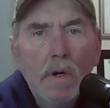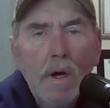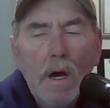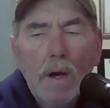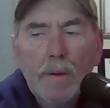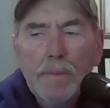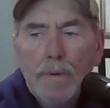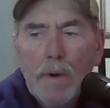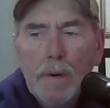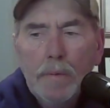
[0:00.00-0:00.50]
I'll
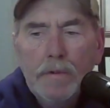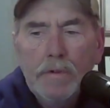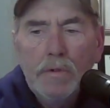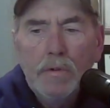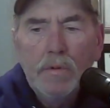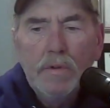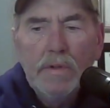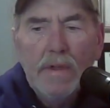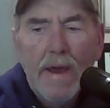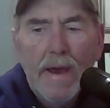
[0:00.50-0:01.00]
probably
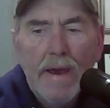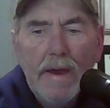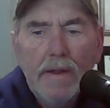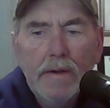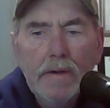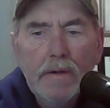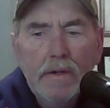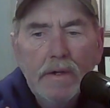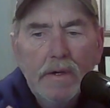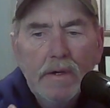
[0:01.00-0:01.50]
do that
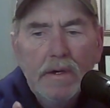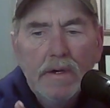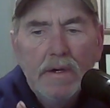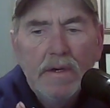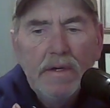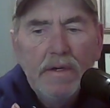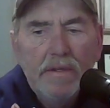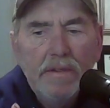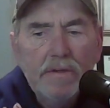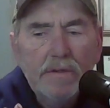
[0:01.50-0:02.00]

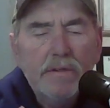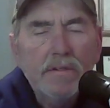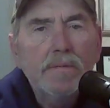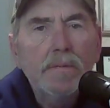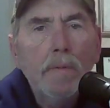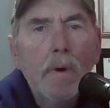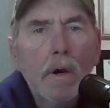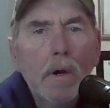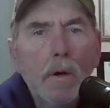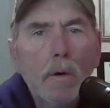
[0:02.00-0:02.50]
either
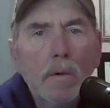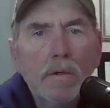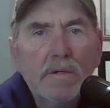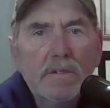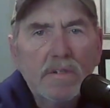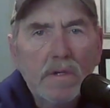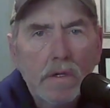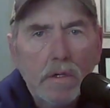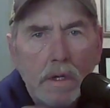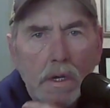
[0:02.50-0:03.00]
tomorrow or
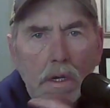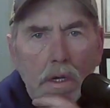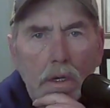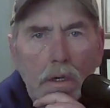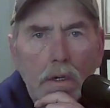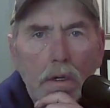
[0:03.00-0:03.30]
Sunday.